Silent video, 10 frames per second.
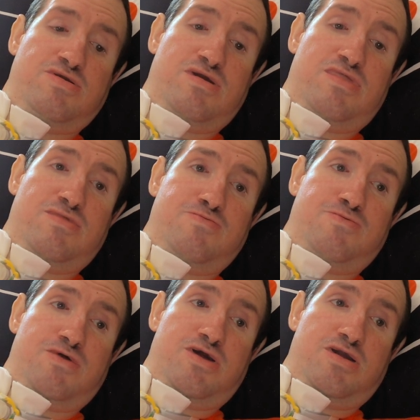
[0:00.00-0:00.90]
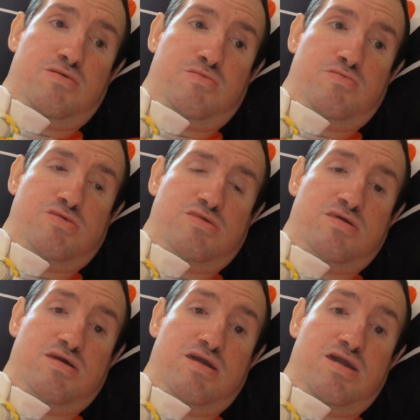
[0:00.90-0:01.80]
Can the Flyers
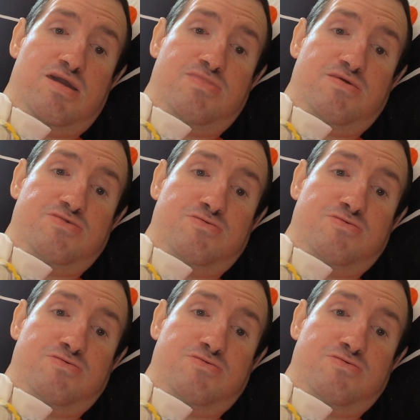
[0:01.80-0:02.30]
end this